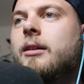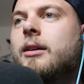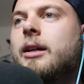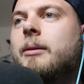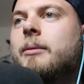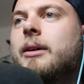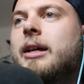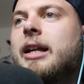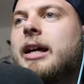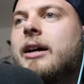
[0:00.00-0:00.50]

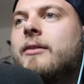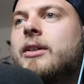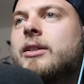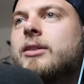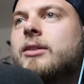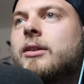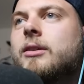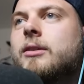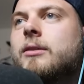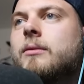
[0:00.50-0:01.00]
I'm getting out of here,
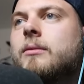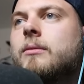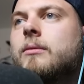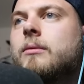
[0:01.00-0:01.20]
suckers.